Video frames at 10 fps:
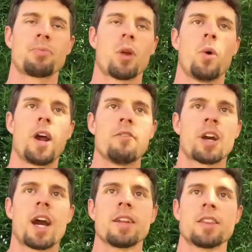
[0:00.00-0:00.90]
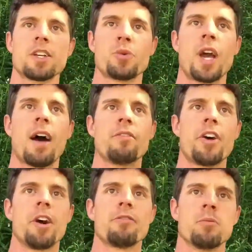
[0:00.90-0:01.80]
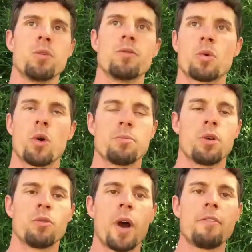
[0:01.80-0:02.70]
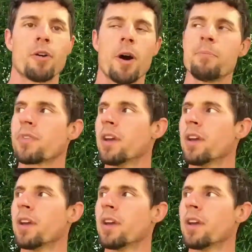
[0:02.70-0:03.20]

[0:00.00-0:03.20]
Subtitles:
whatever kind of things we have there for move toward and move away from.